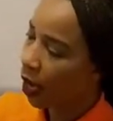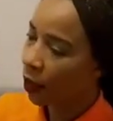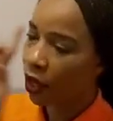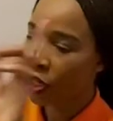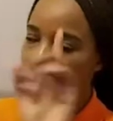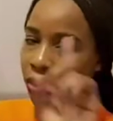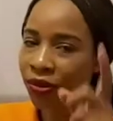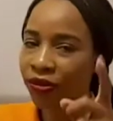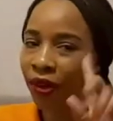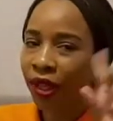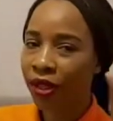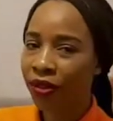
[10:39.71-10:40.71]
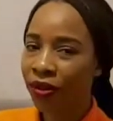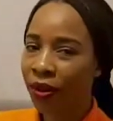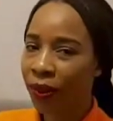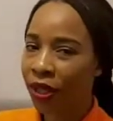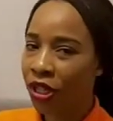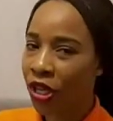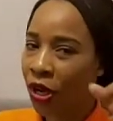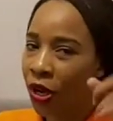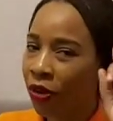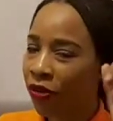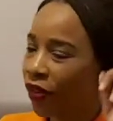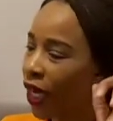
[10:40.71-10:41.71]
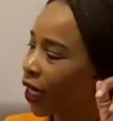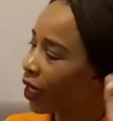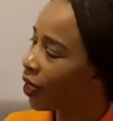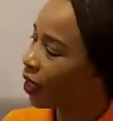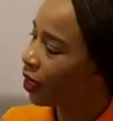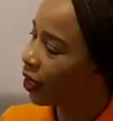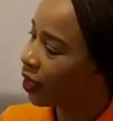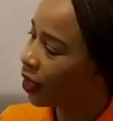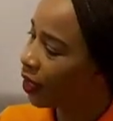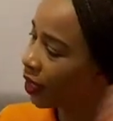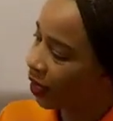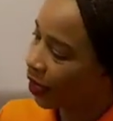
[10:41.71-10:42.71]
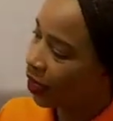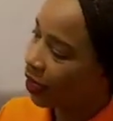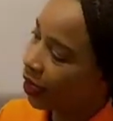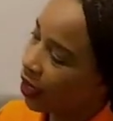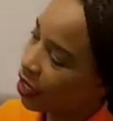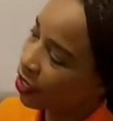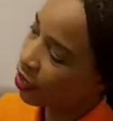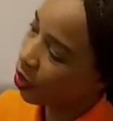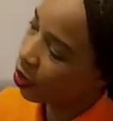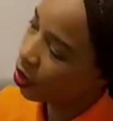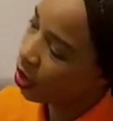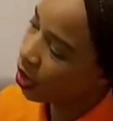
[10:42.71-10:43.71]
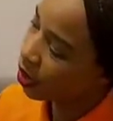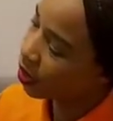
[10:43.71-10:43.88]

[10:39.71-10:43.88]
I want you to follow through with your finger. Let's go.